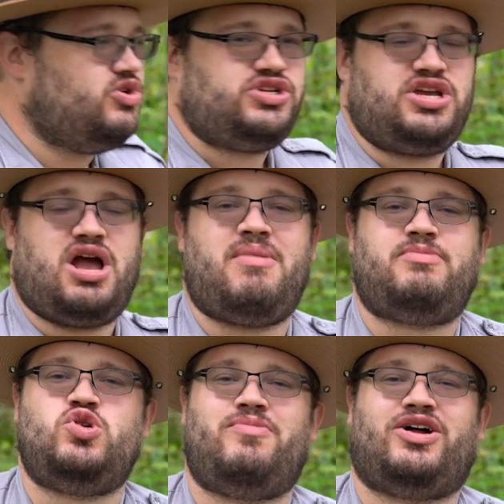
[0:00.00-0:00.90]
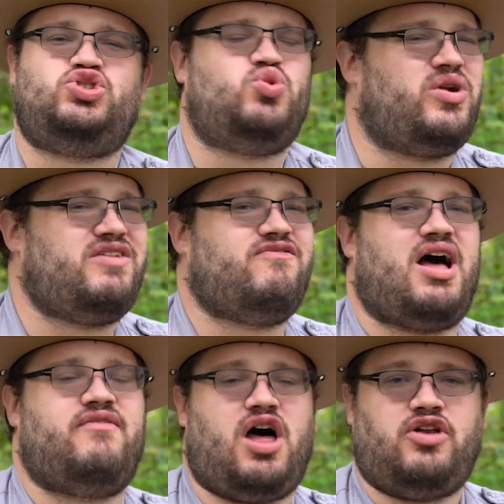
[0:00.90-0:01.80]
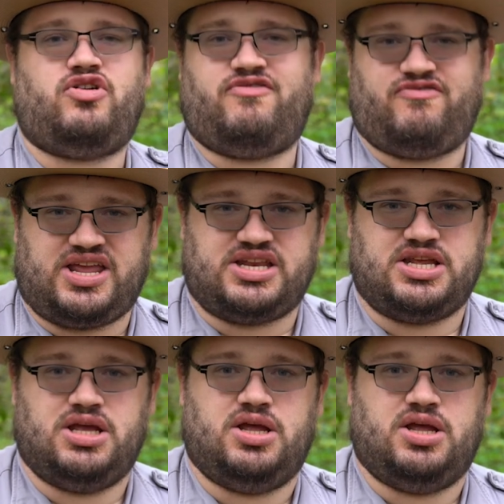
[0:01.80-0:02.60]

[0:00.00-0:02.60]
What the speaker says: usually come up to about 2,500 feet.